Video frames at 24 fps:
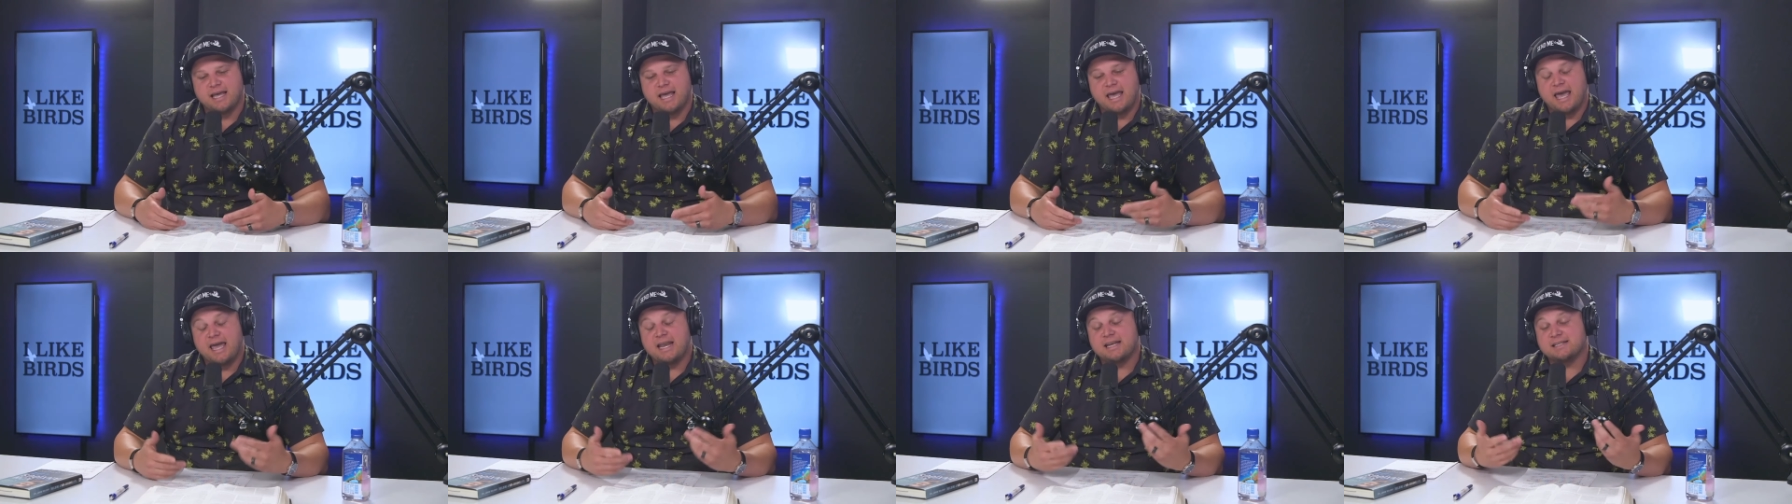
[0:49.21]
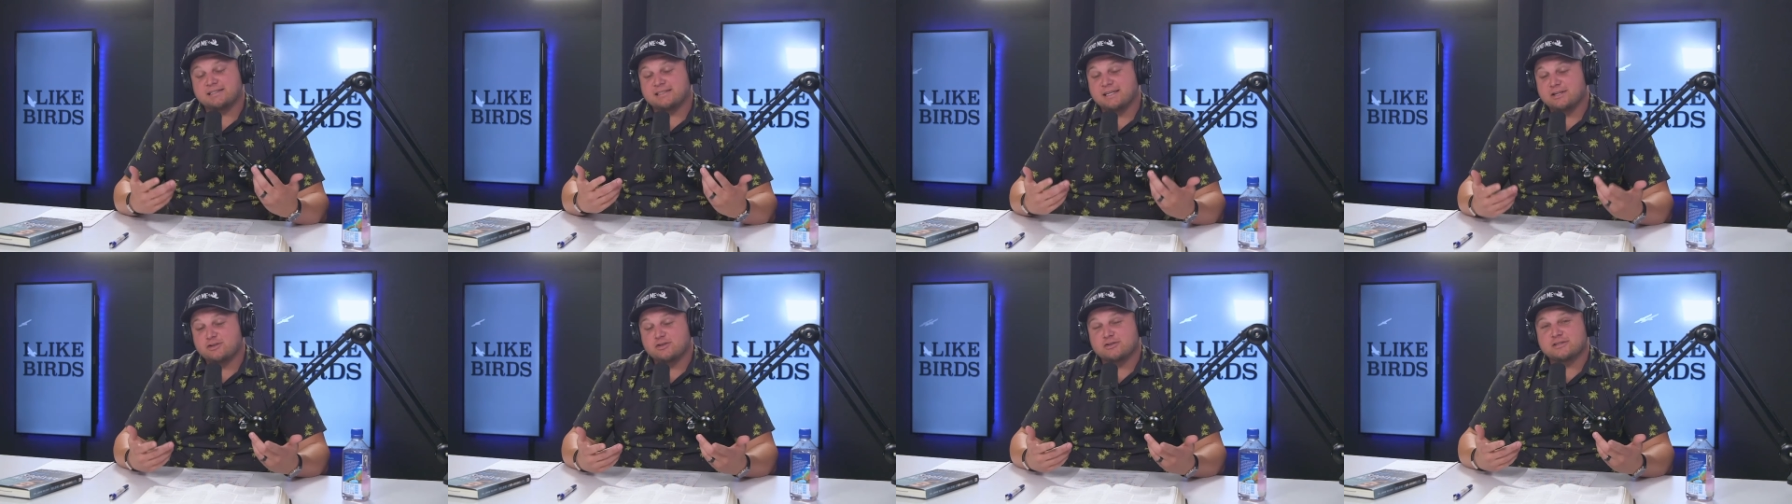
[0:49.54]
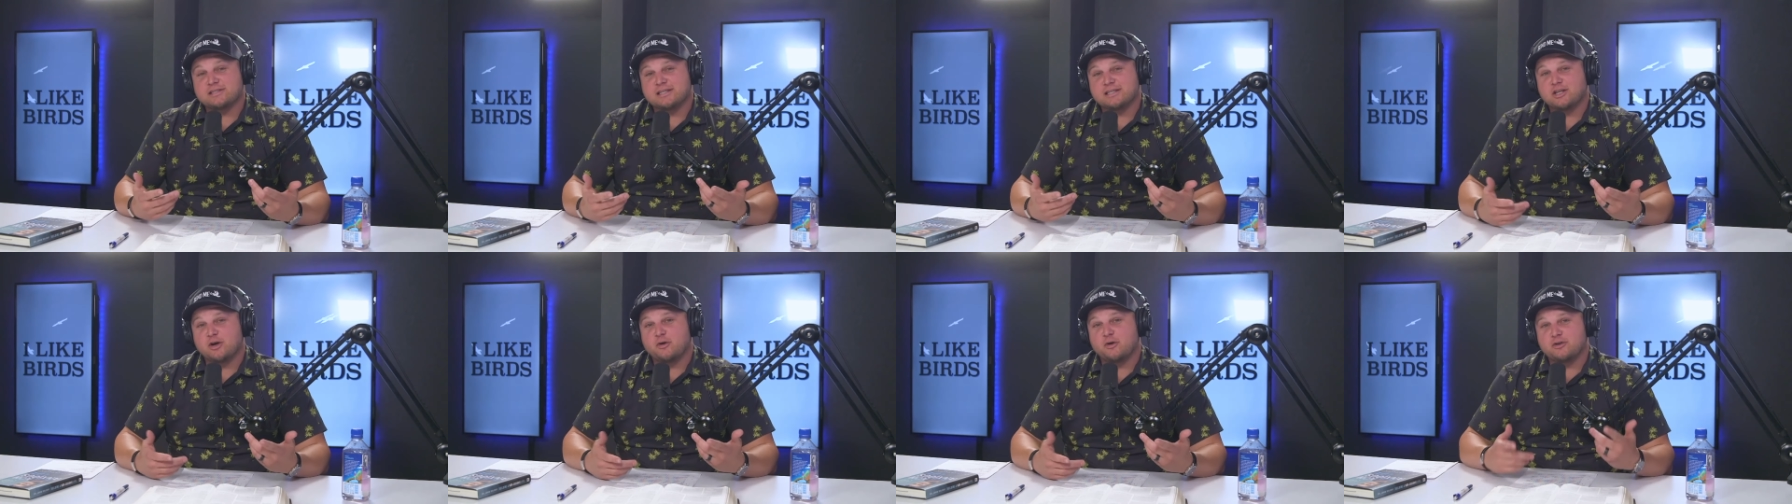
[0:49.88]
And it's
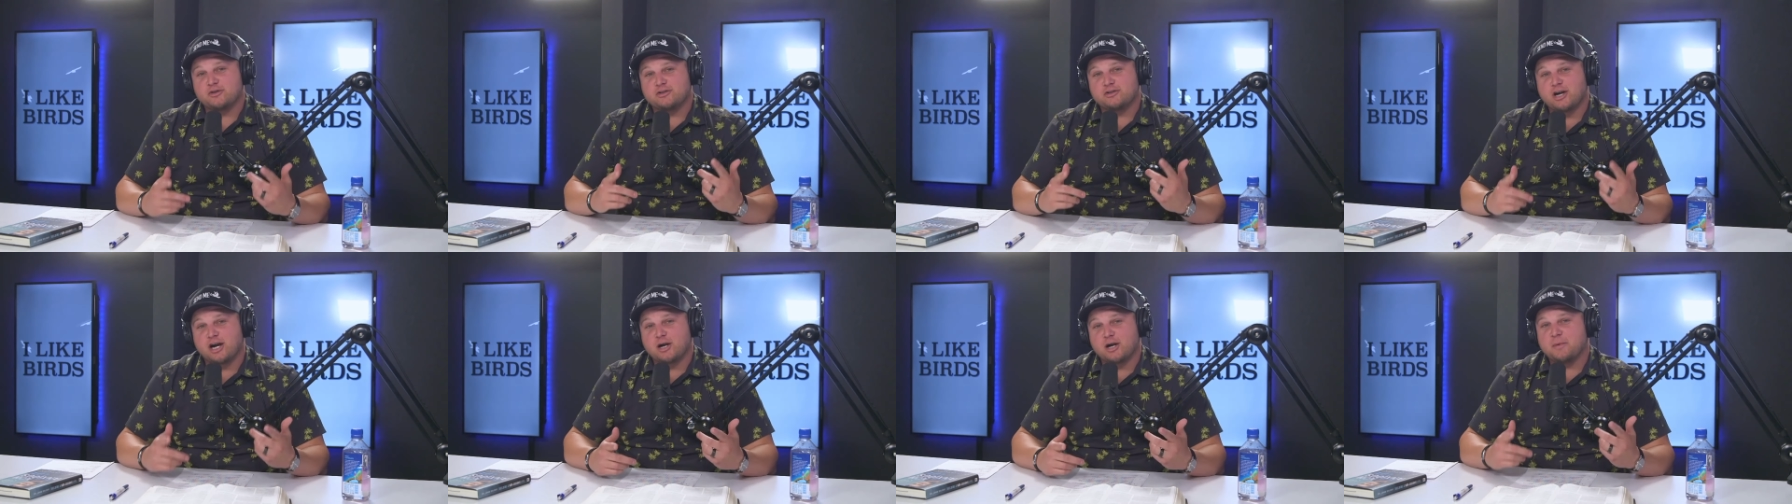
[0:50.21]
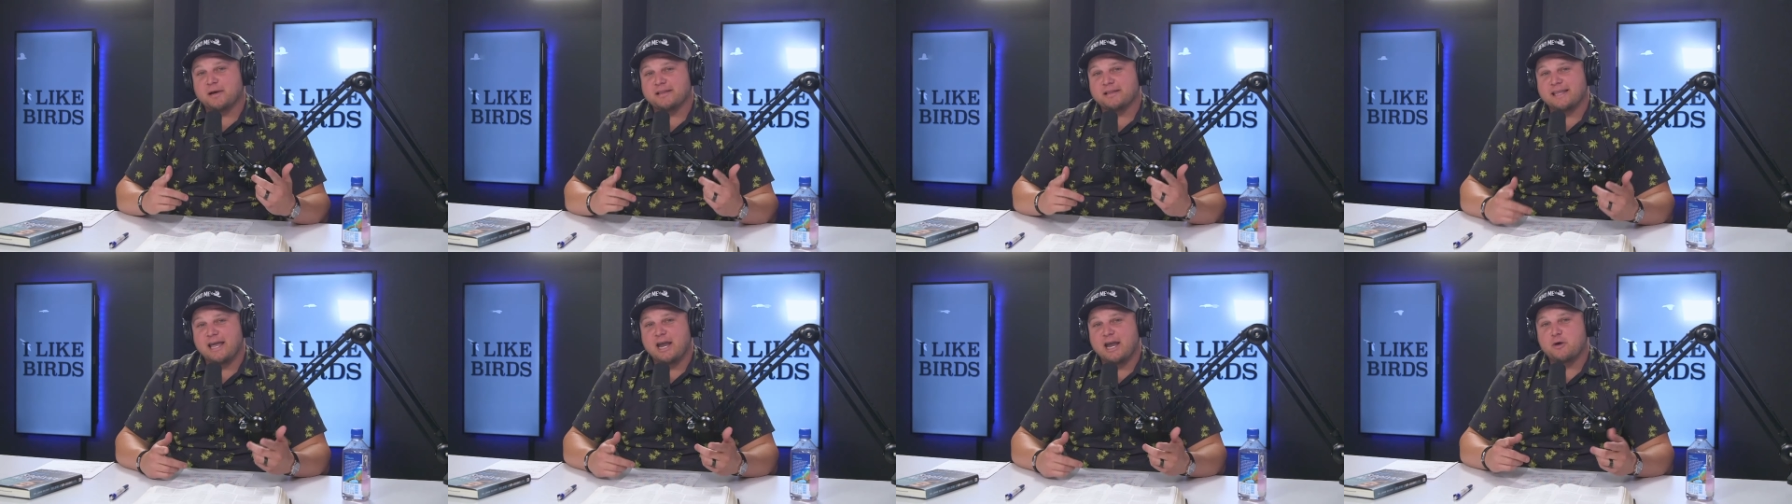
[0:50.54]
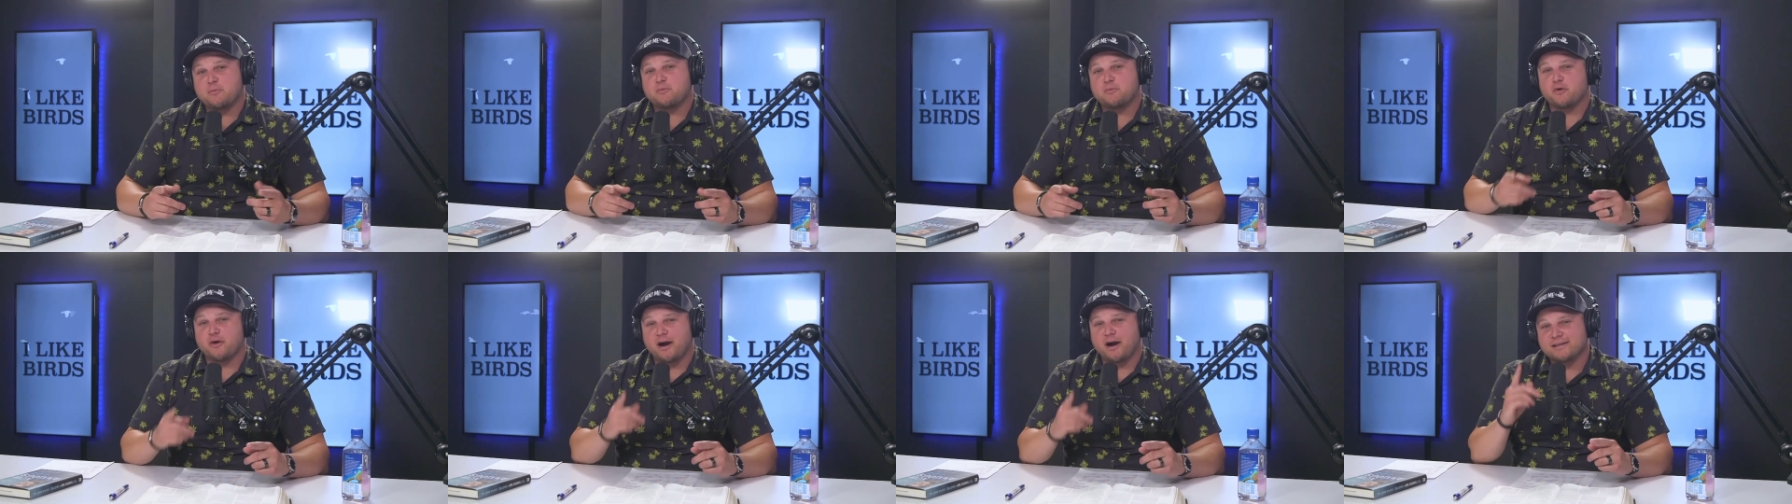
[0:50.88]
interesting though, you talk about the airport.